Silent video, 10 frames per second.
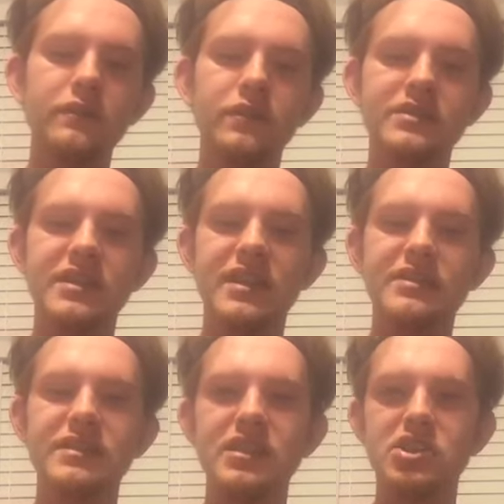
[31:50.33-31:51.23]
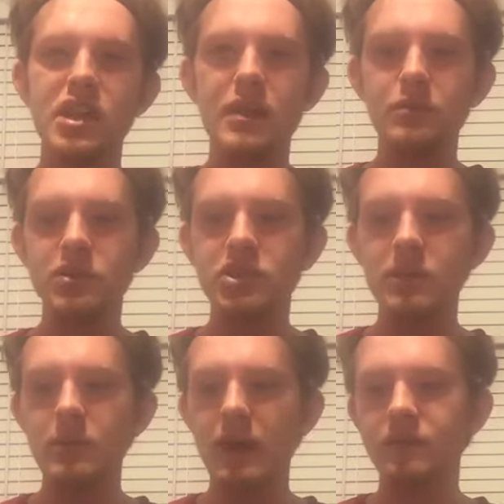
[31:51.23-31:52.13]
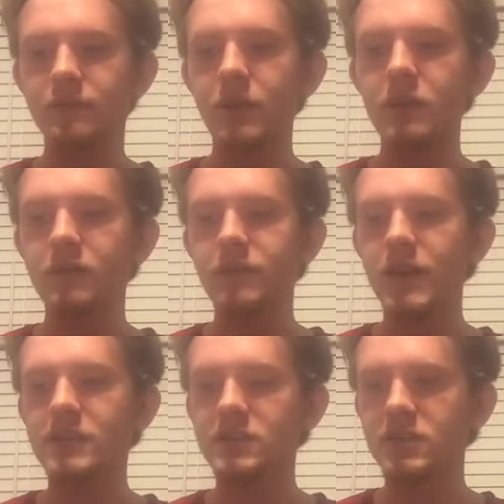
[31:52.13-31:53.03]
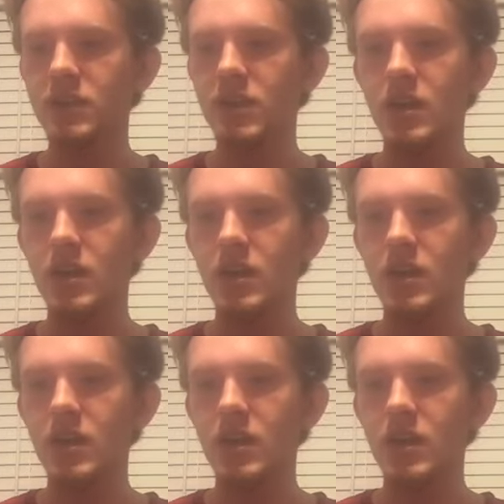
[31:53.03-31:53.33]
for the TNT Championship at Fyter Fest,